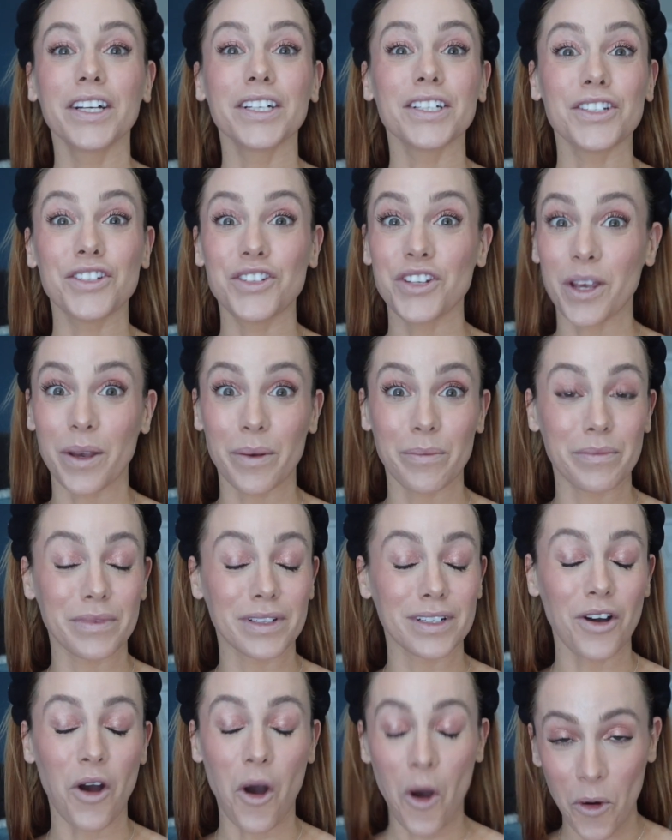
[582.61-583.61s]

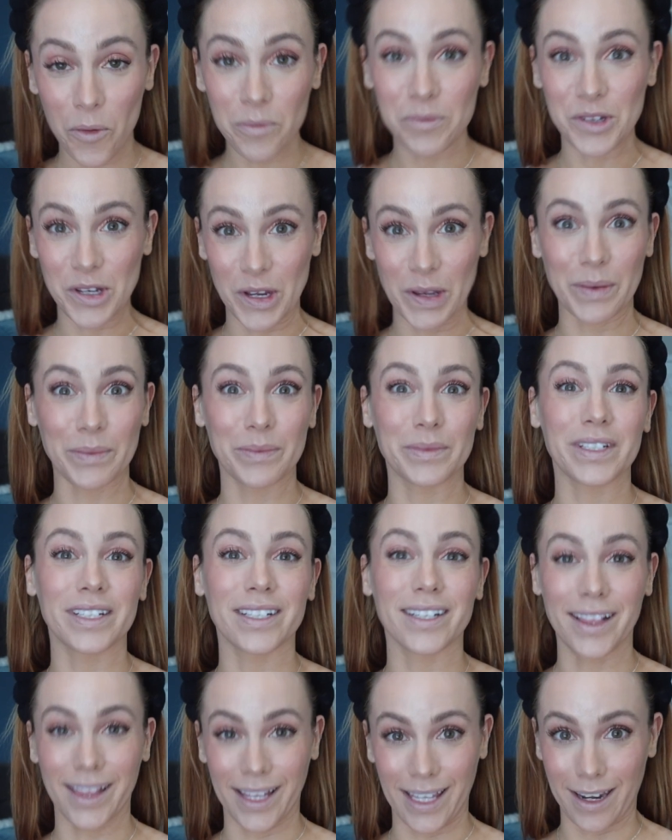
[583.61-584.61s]
home gym
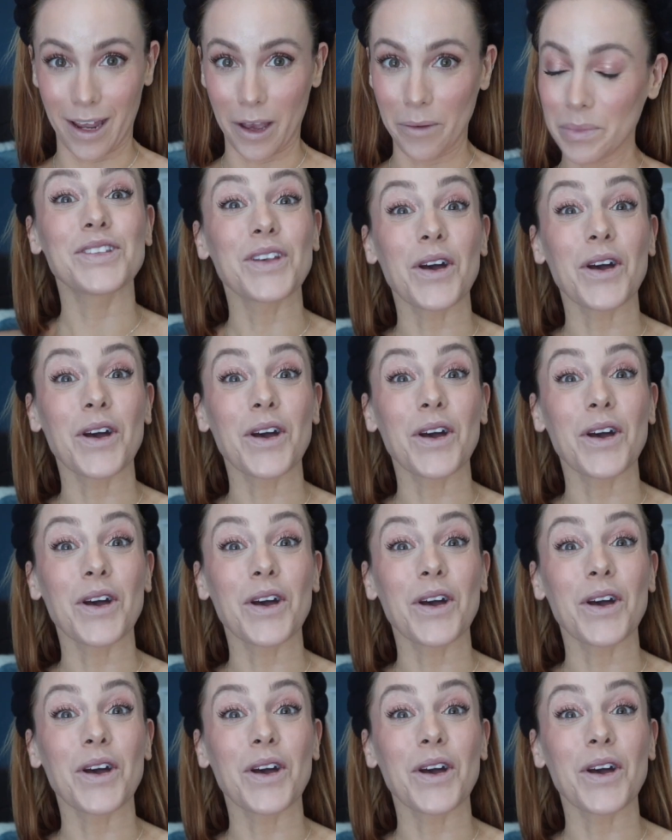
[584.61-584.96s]
cleanup.